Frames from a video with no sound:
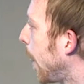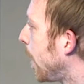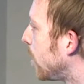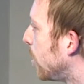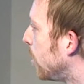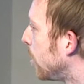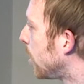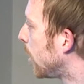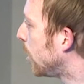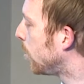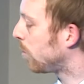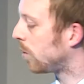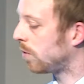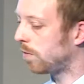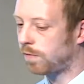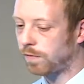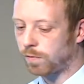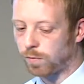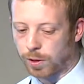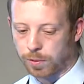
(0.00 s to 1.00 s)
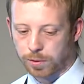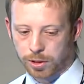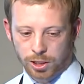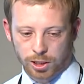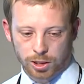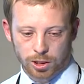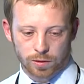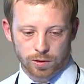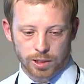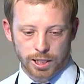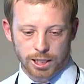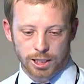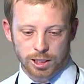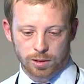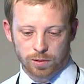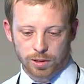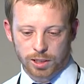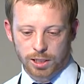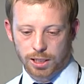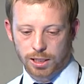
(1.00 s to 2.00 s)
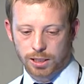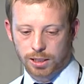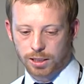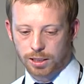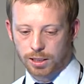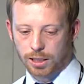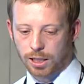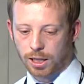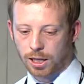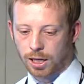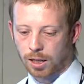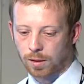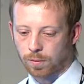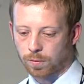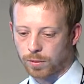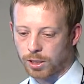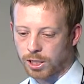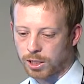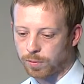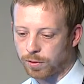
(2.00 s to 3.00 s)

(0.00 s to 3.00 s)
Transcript: So in terms of where we're going to go next with this, it's